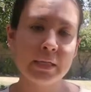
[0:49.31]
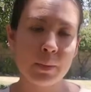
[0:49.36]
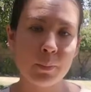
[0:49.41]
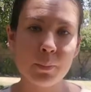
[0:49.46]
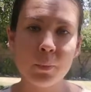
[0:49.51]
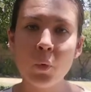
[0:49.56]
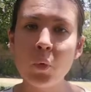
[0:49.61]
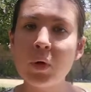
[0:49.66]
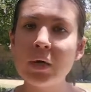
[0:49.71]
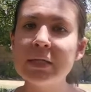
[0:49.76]
the
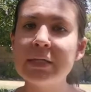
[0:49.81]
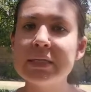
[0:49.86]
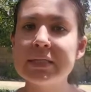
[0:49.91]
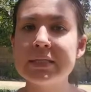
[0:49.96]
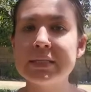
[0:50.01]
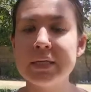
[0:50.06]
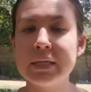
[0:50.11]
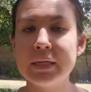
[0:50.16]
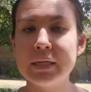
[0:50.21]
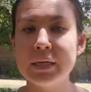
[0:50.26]
more
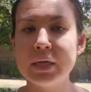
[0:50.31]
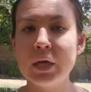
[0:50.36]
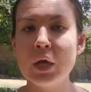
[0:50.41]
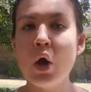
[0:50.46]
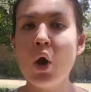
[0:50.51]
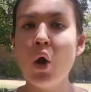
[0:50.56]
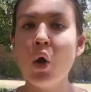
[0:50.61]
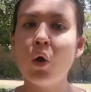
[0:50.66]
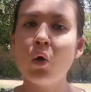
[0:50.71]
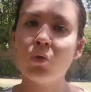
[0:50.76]
understanding
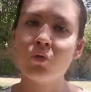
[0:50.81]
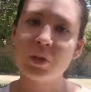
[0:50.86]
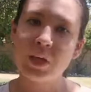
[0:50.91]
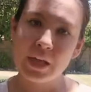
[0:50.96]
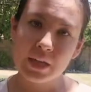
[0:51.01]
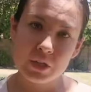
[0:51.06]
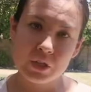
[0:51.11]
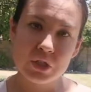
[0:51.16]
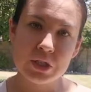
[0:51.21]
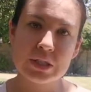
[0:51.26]
of the
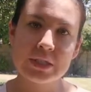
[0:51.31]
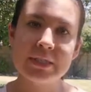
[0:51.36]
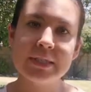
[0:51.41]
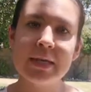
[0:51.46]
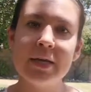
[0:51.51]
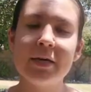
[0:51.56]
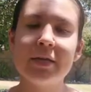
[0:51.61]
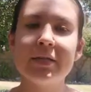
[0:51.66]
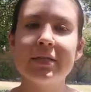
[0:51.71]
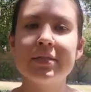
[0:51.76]
ancient
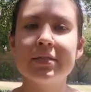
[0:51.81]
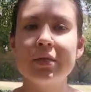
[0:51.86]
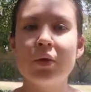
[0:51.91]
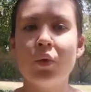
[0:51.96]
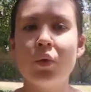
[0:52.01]
texts,